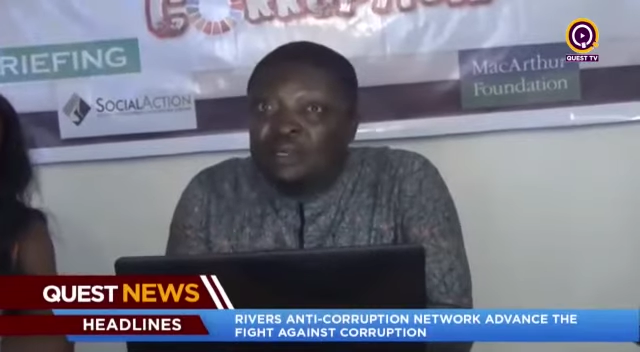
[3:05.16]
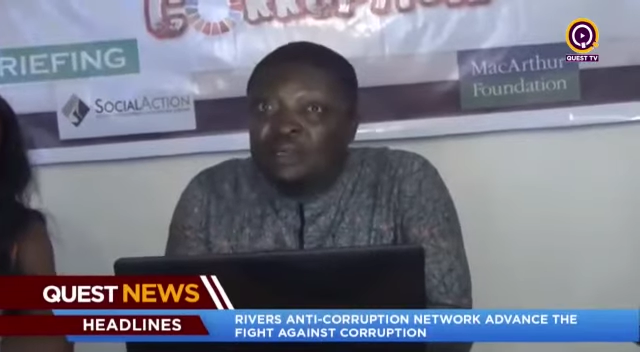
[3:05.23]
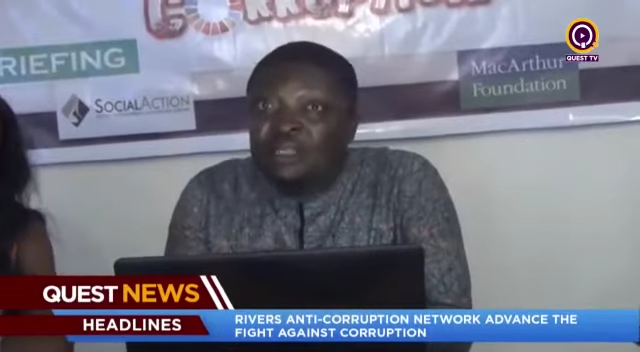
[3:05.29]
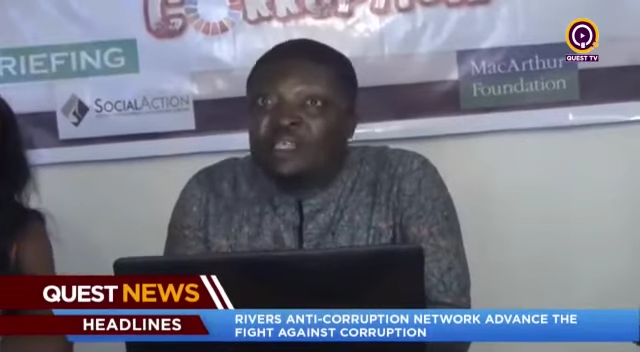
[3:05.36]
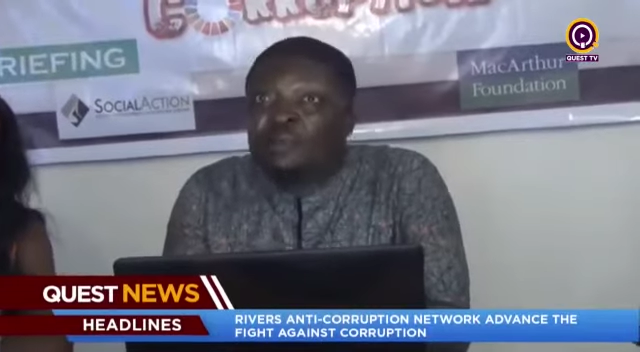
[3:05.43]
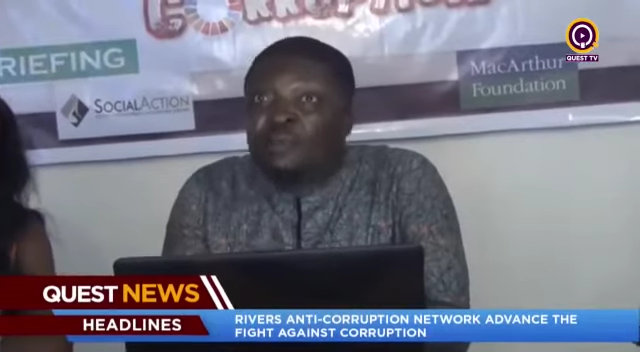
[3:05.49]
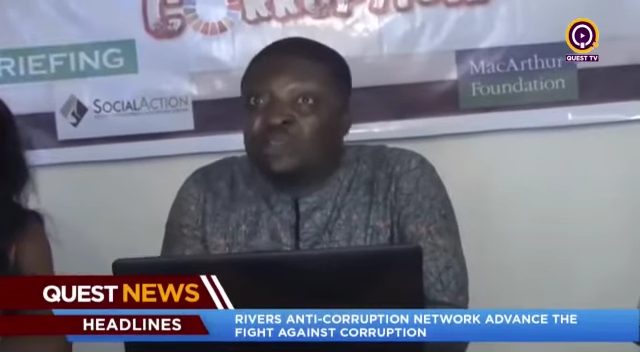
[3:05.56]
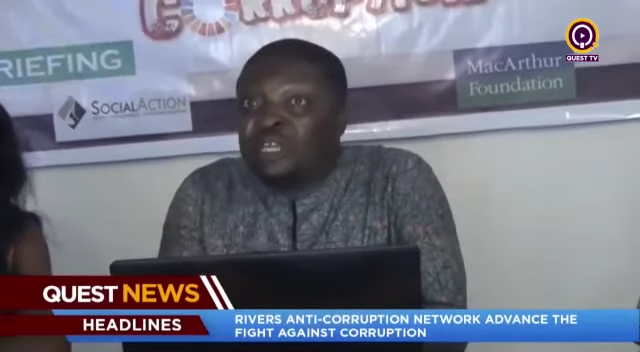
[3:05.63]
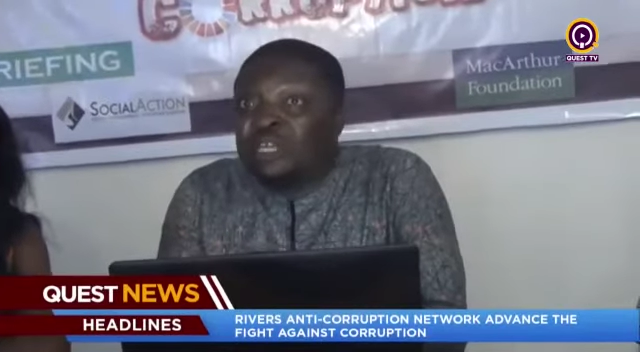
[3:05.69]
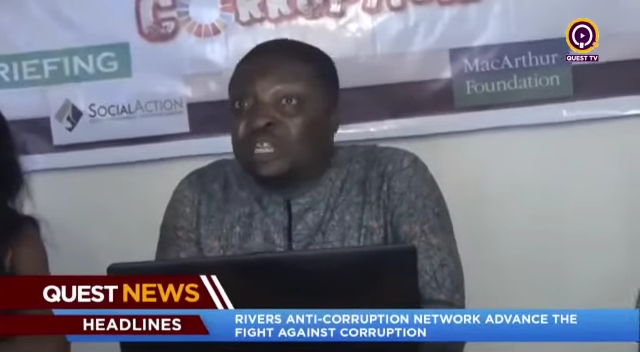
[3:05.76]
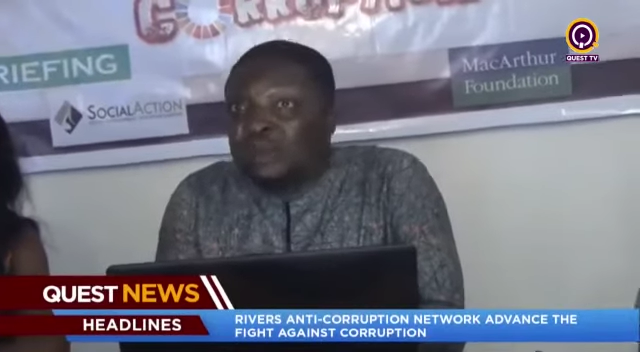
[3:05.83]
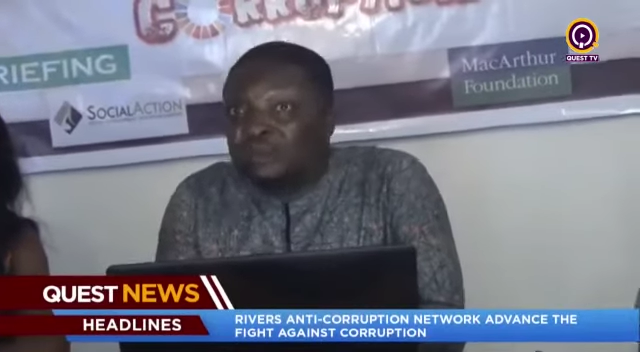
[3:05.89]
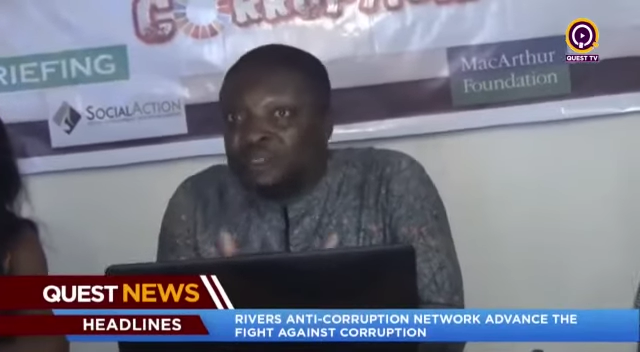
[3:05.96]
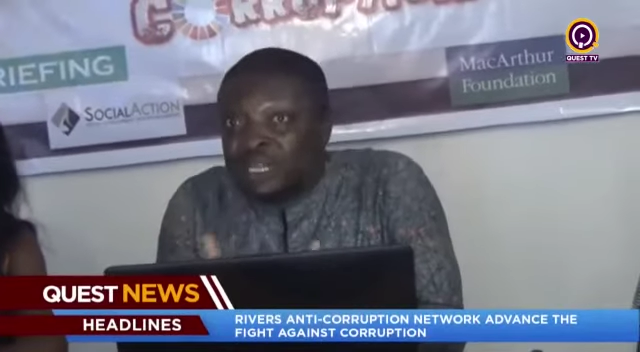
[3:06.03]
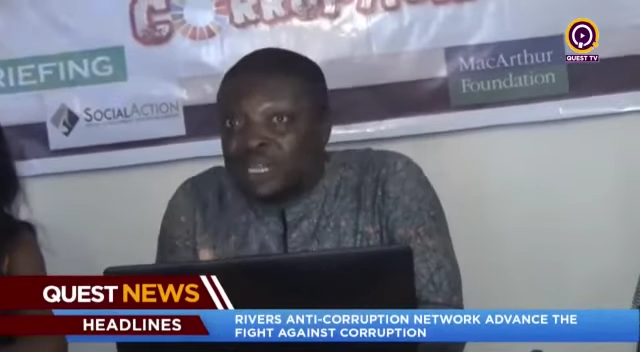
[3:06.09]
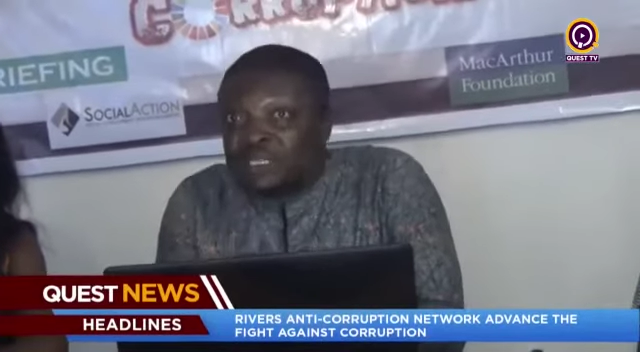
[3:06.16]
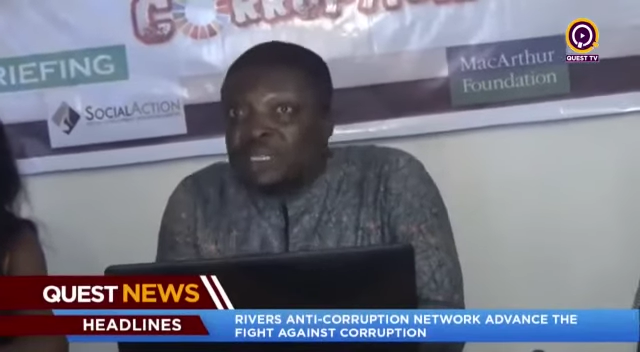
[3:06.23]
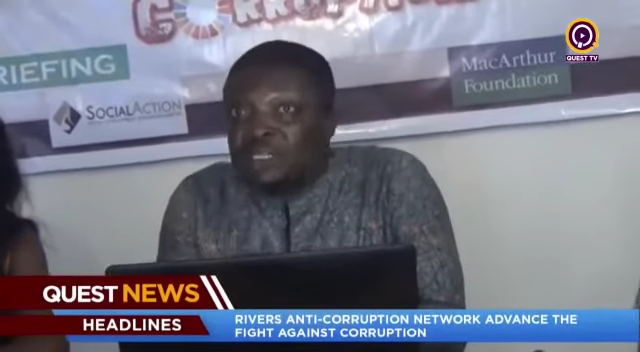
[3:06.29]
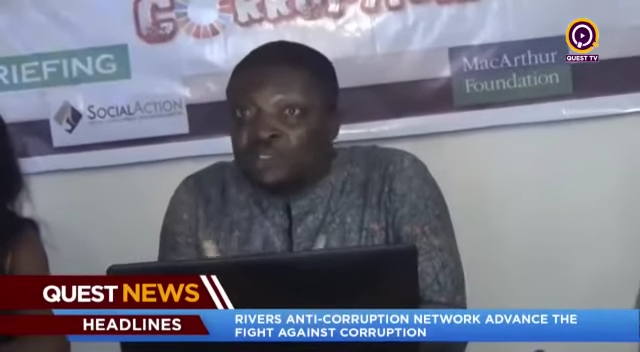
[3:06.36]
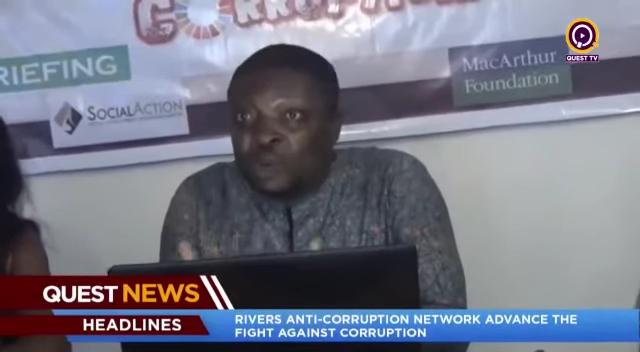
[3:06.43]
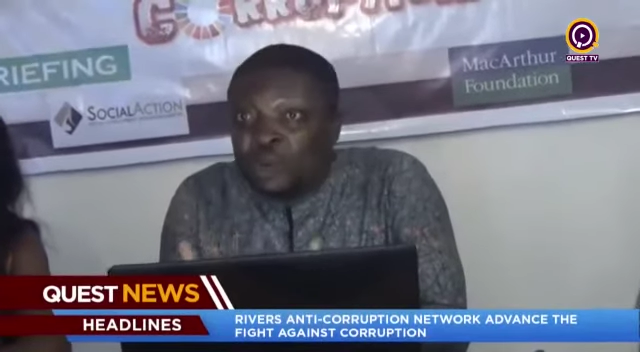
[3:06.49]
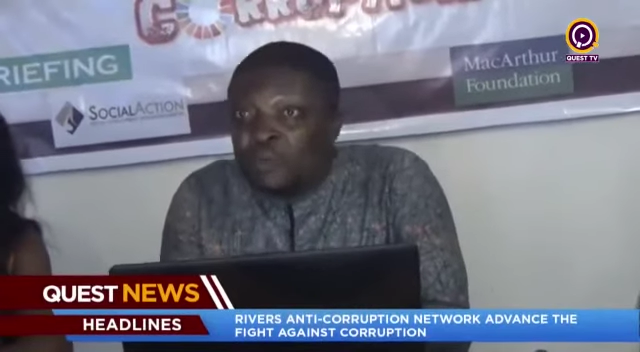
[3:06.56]
this project have
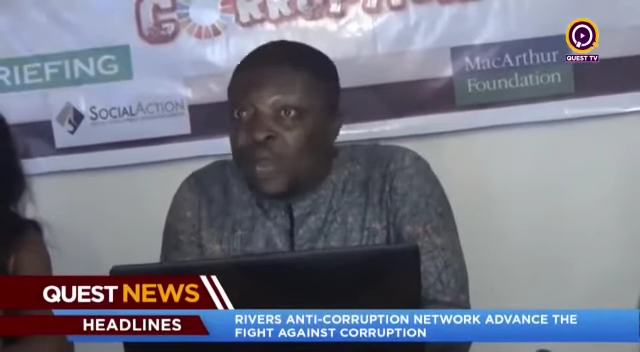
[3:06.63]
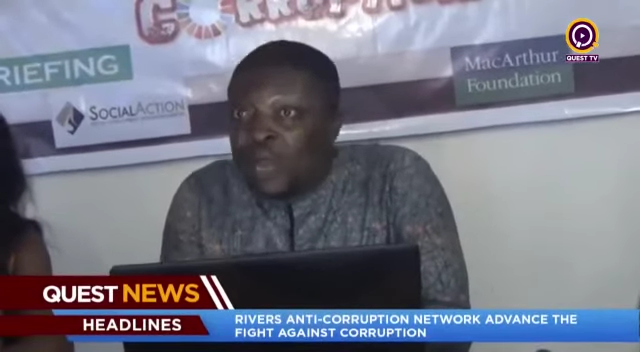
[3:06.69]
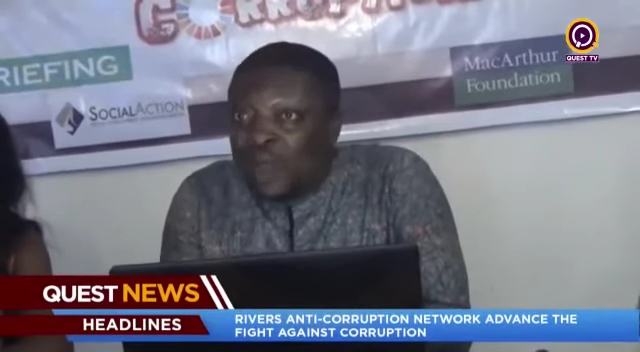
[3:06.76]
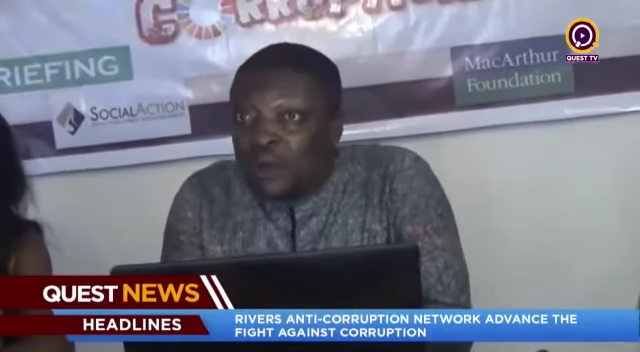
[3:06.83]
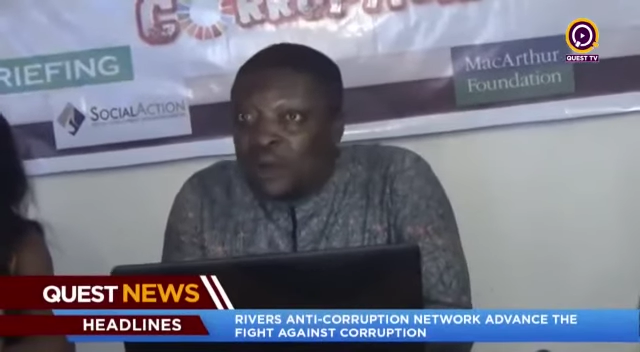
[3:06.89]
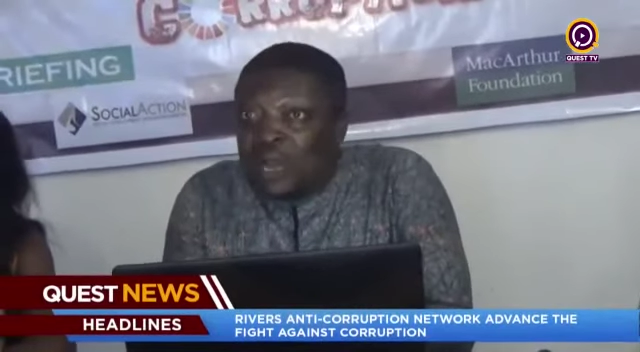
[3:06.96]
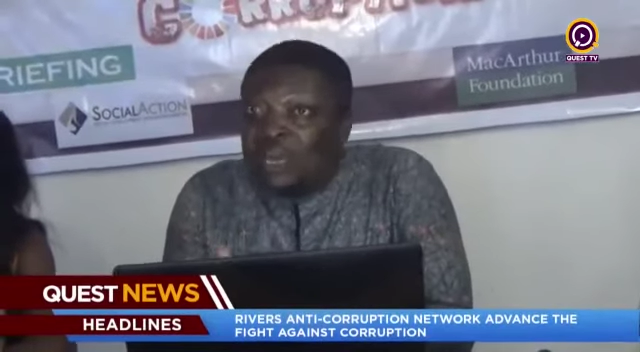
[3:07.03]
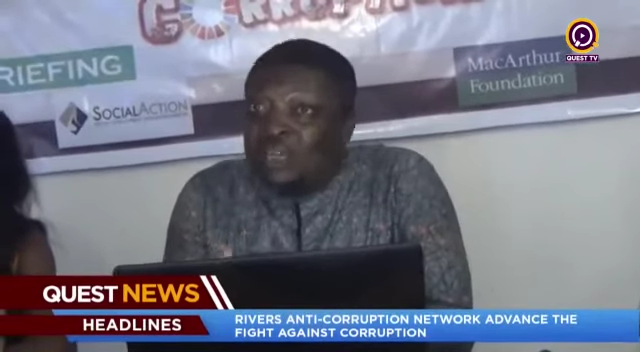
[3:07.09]
started somehow